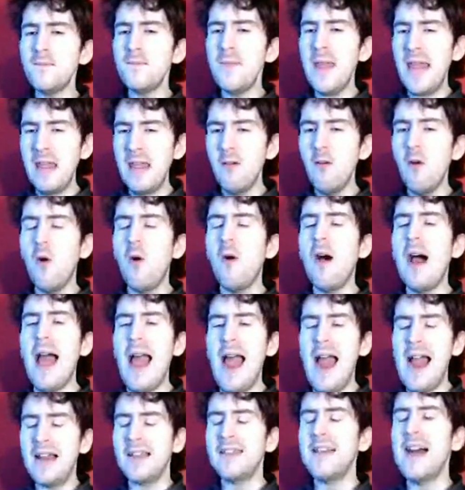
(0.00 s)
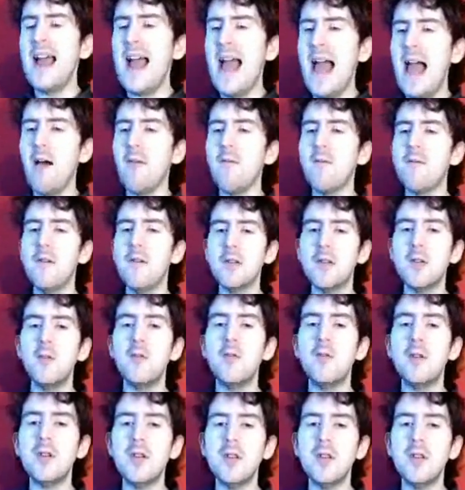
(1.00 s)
feel or act like Alpha at all.